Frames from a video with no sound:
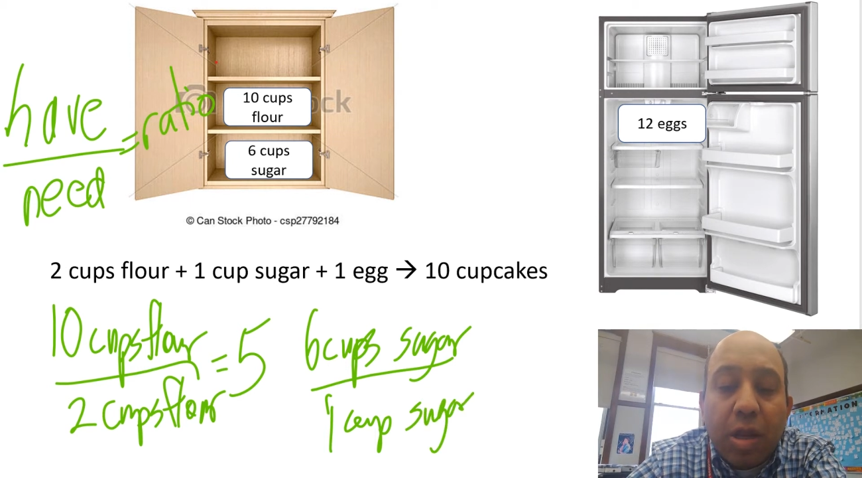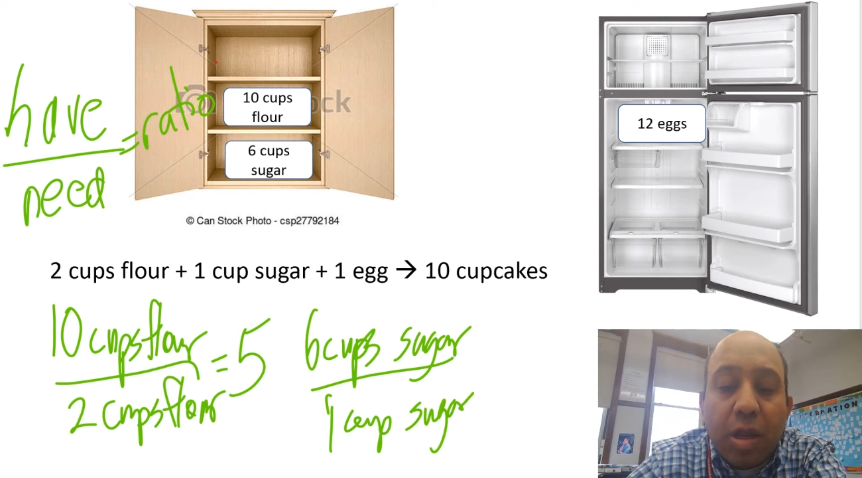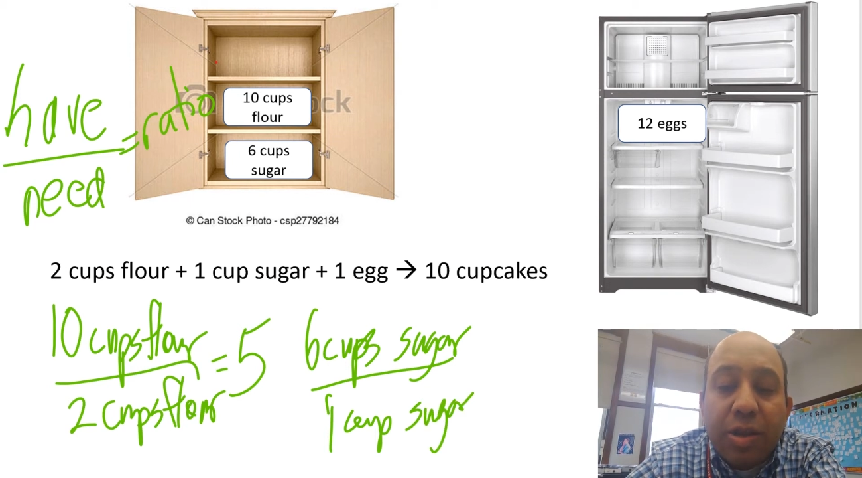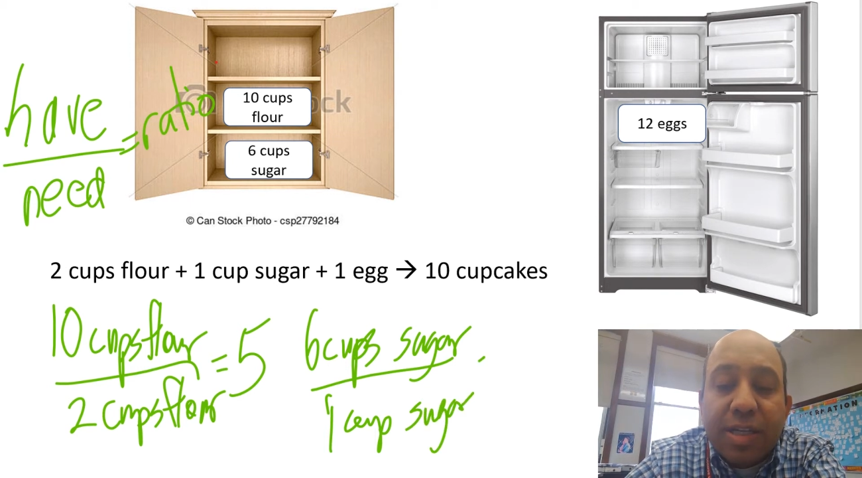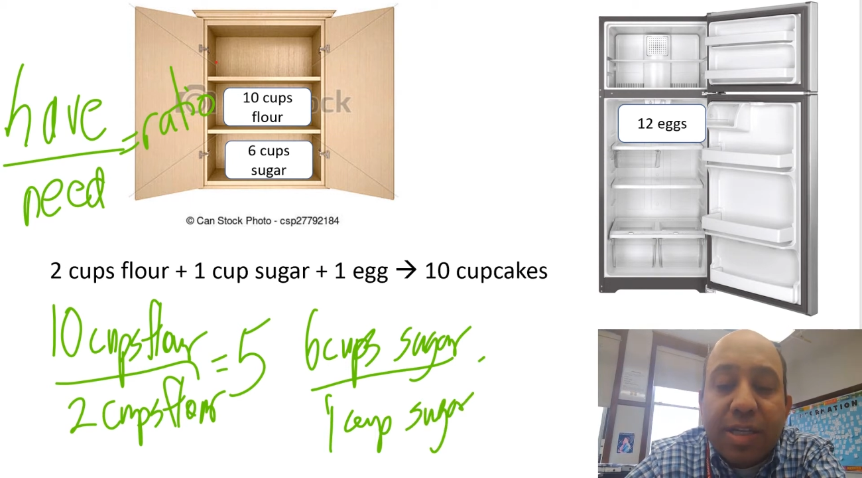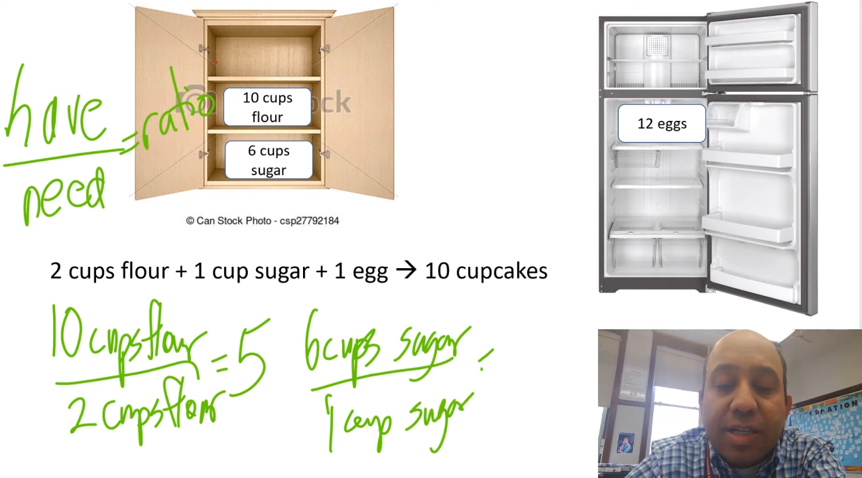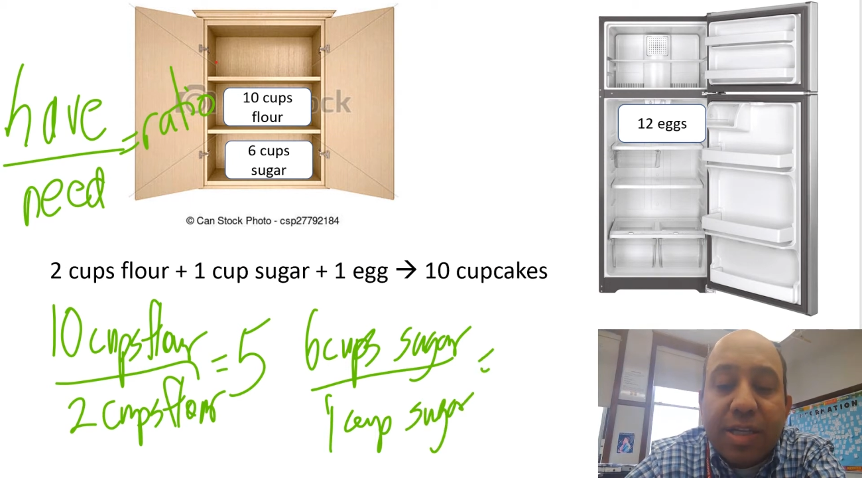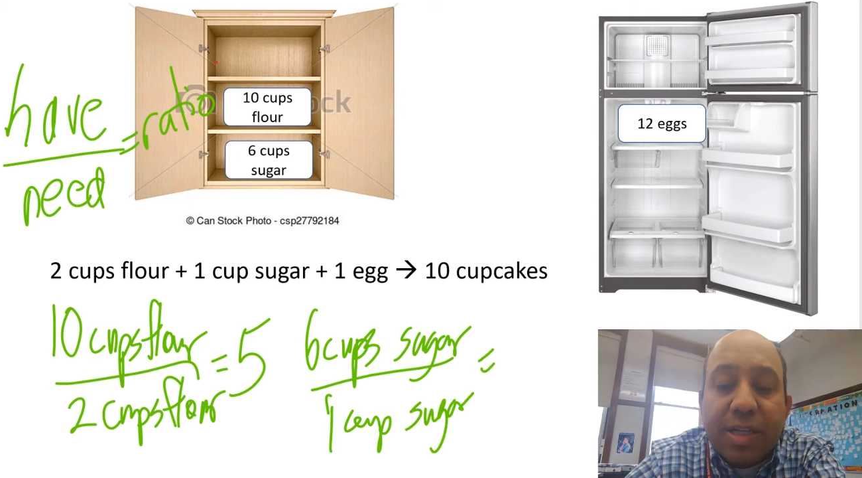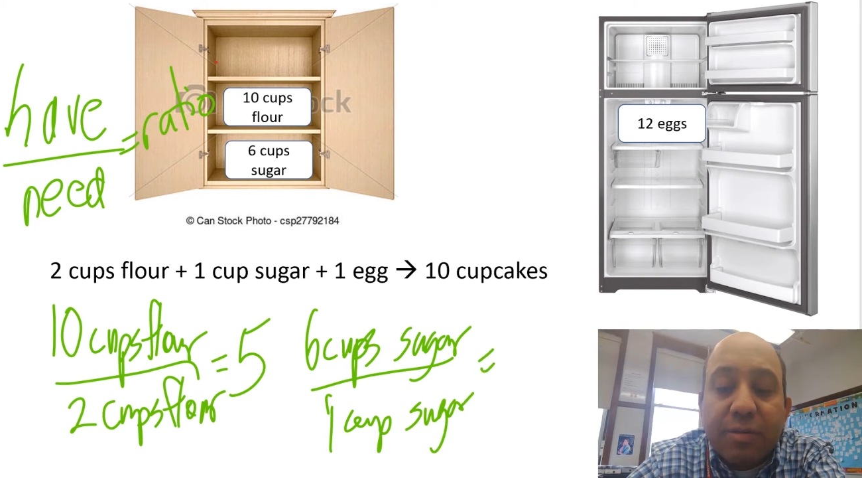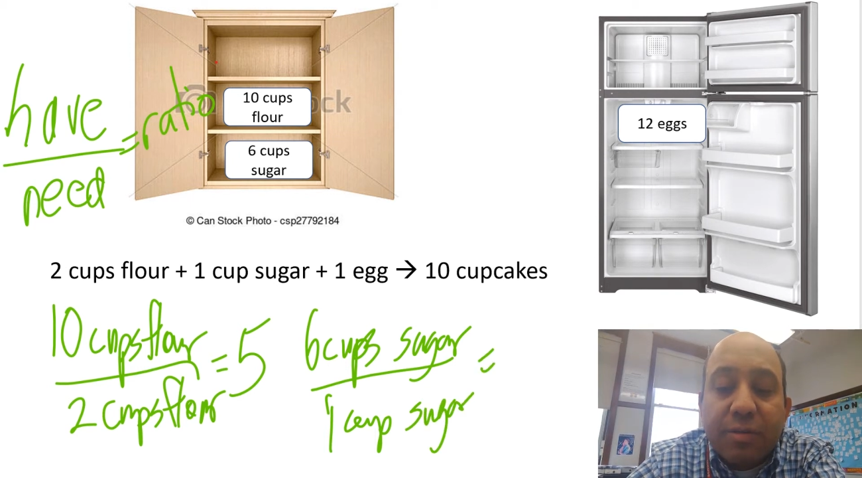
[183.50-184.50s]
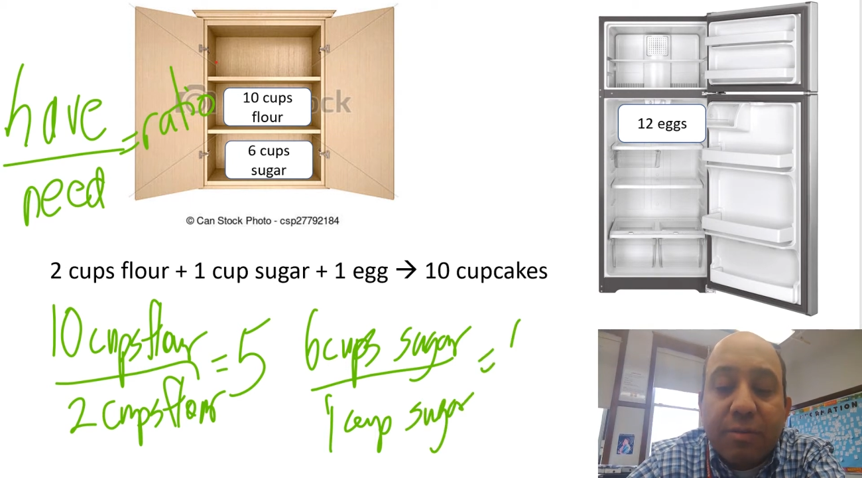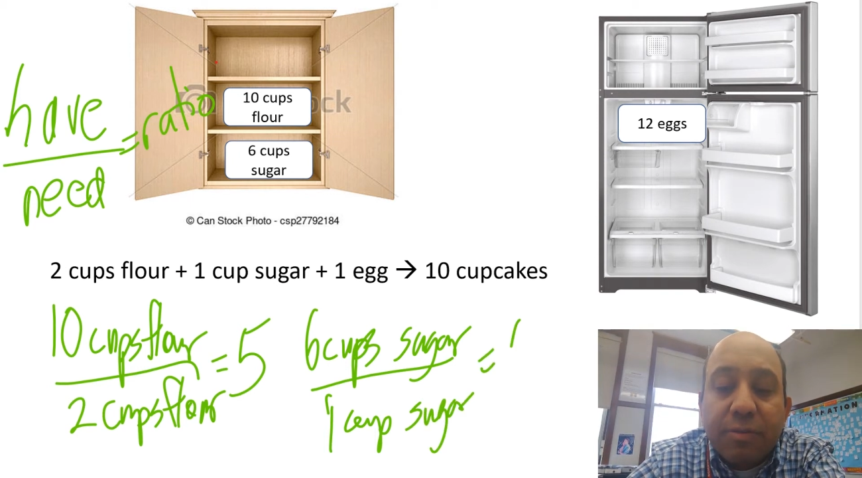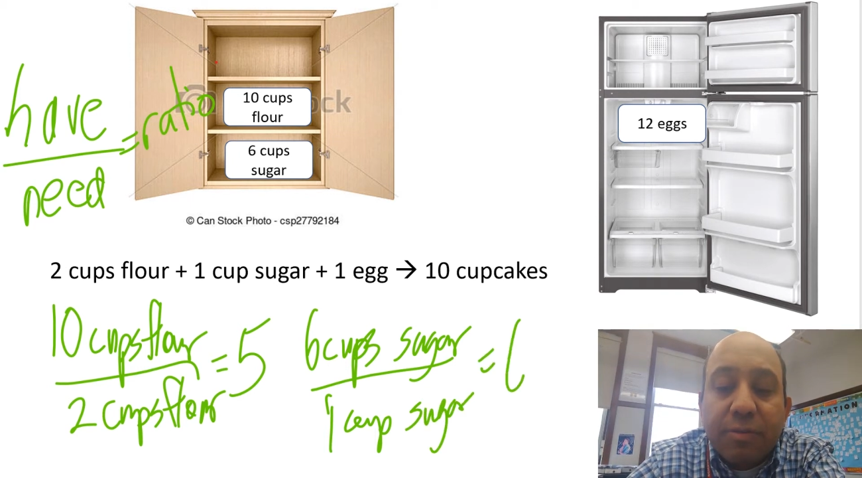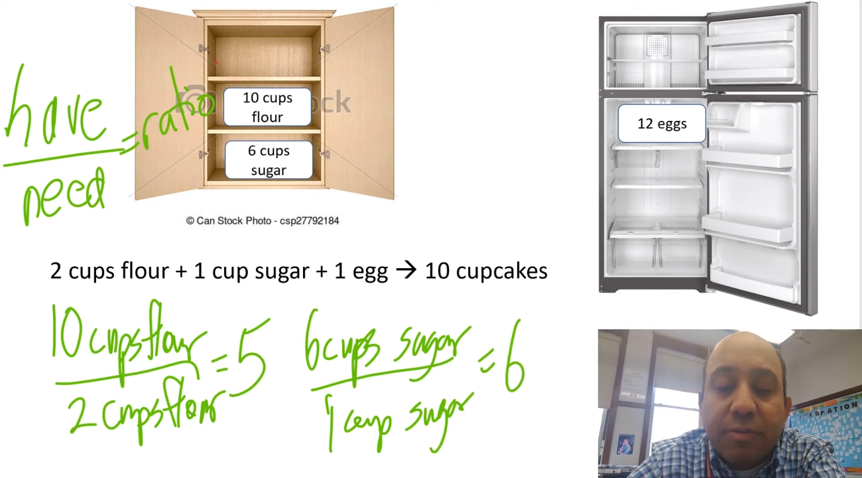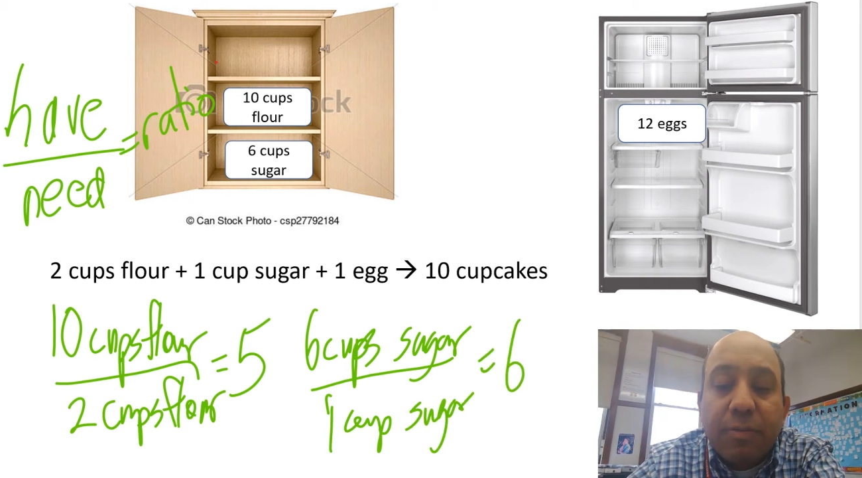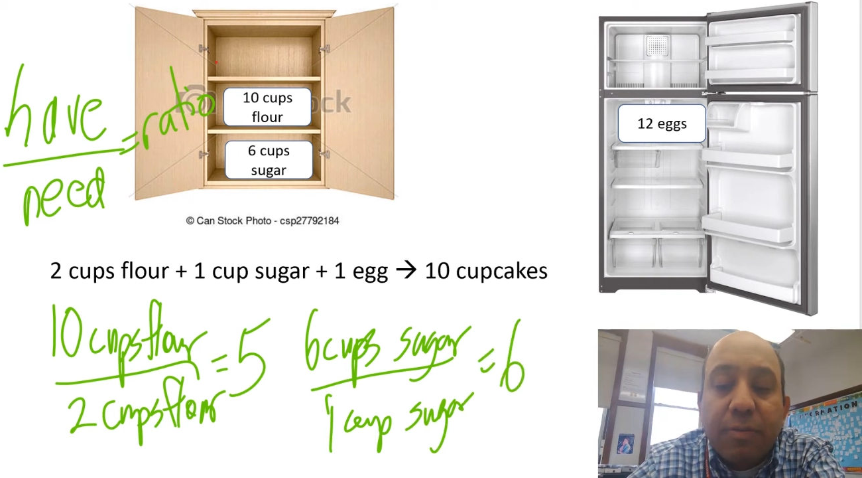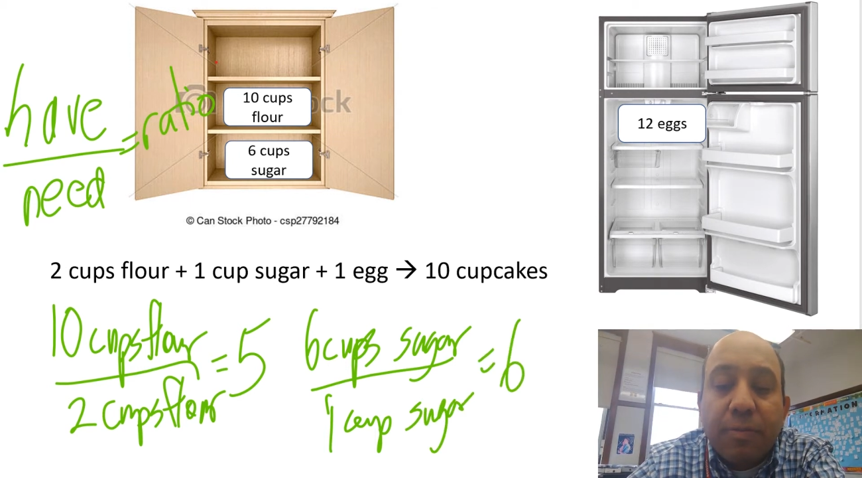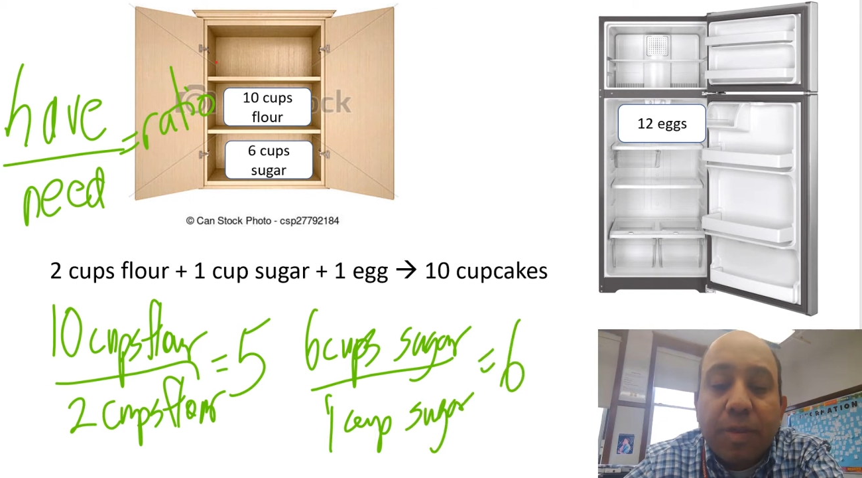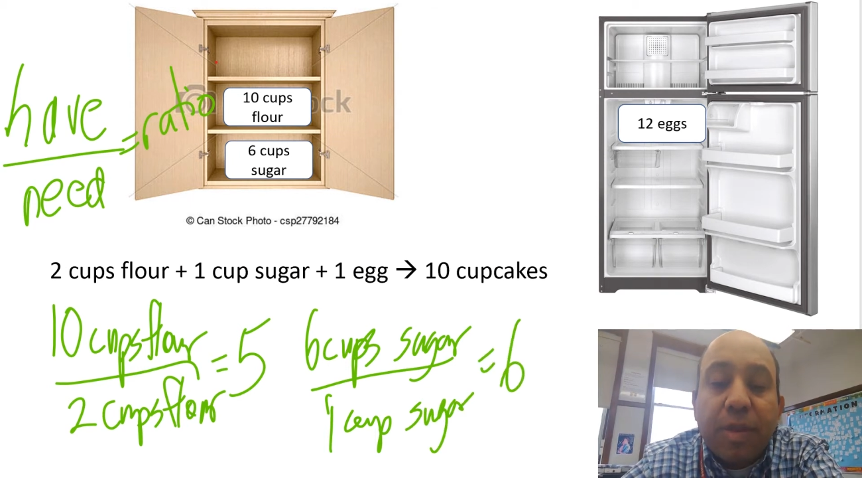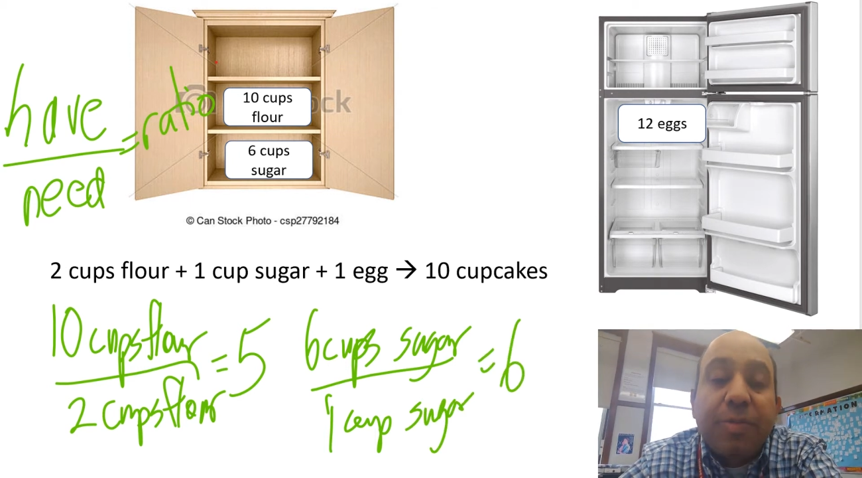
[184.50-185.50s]
and you get 6.
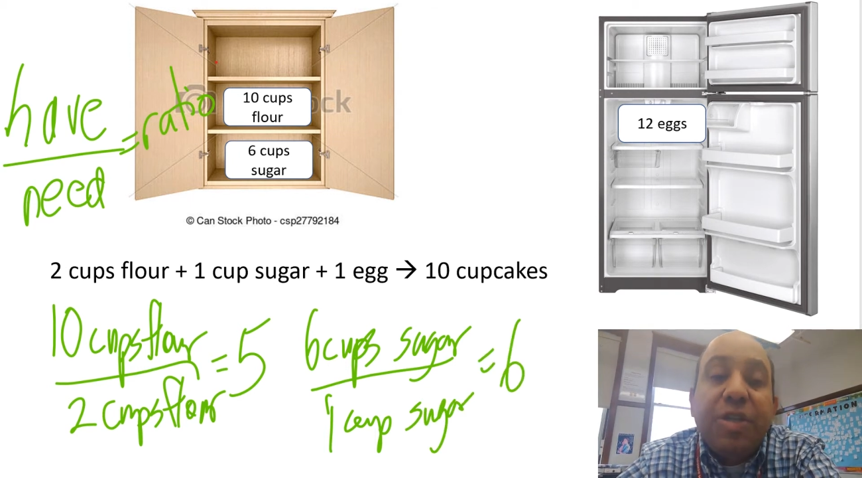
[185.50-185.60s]
That